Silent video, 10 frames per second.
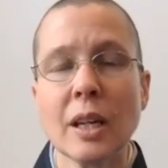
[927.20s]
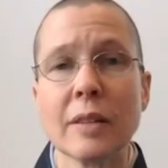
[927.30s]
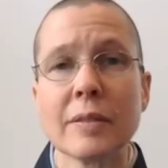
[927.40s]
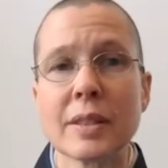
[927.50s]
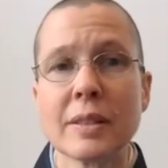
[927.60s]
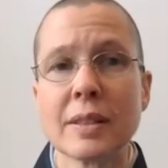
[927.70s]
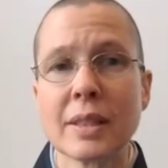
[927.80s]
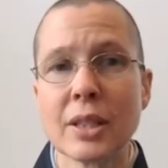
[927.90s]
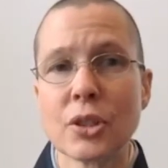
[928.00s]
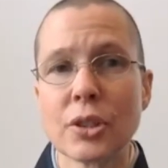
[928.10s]
of
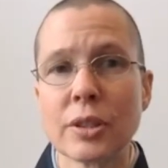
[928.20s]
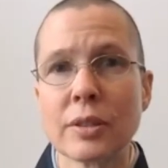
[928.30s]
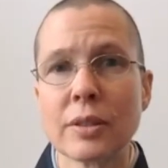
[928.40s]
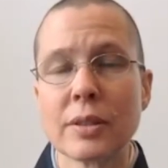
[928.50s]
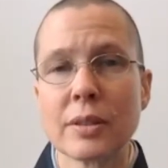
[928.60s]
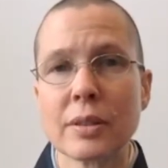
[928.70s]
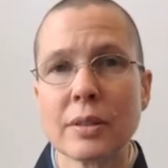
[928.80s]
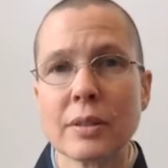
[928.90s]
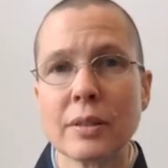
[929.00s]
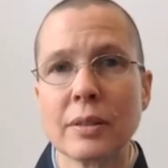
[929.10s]
sensations,
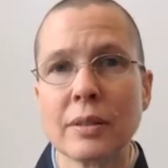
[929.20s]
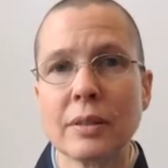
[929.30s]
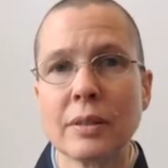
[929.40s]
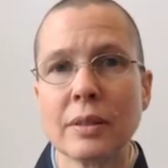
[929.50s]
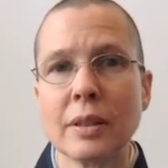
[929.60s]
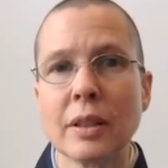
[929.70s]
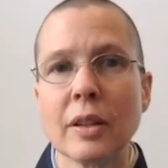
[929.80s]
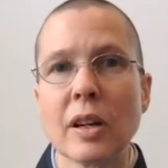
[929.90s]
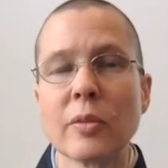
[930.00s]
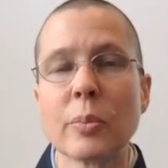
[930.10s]

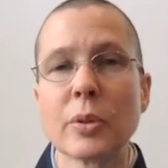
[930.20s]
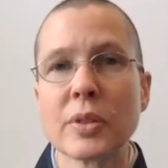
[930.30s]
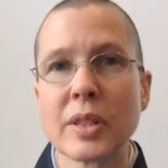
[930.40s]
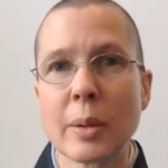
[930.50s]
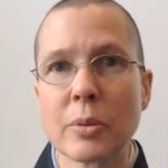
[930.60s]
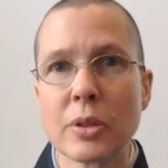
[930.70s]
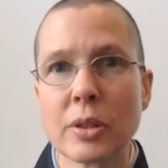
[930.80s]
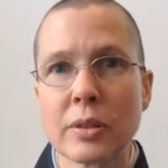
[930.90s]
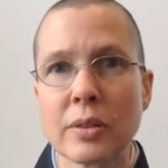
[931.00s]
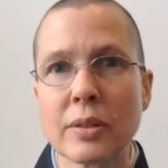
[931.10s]
of
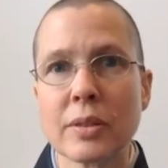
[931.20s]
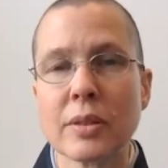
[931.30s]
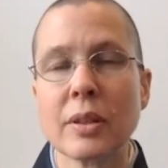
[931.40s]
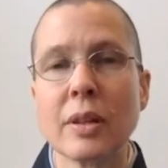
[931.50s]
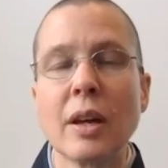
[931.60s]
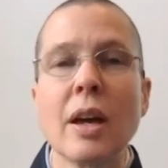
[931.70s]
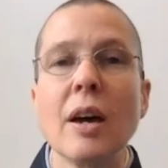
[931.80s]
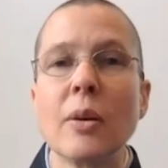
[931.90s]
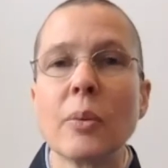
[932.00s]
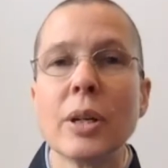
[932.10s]
perceptions.
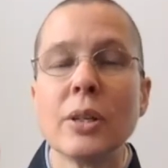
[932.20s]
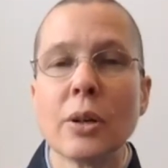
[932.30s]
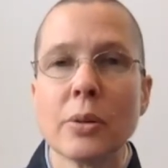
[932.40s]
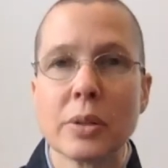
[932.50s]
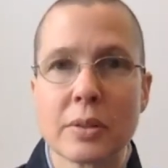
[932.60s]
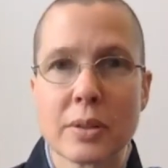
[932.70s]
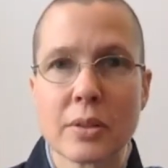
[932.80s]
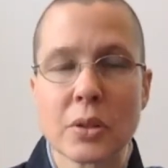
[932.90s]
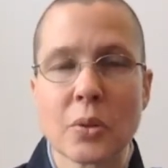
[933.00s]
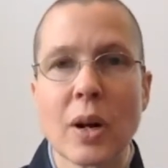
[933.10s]
We notice
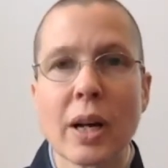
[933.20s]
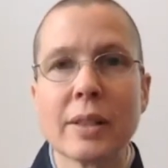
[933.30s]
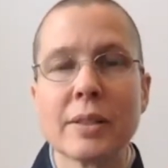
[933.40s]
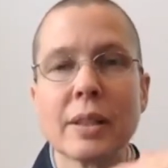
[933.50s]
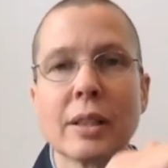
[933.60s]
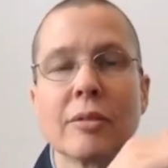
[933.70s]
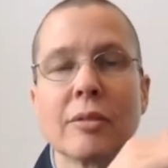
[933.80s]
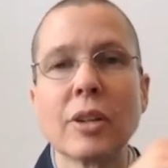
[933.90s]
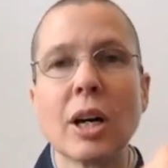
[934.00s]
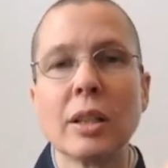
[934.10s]
this arising and
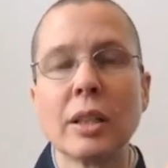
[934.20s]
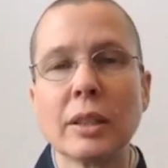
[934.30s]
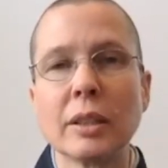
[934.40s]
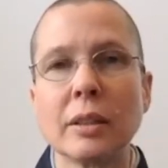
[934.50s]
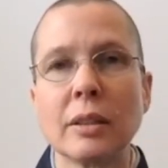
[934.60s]
falling.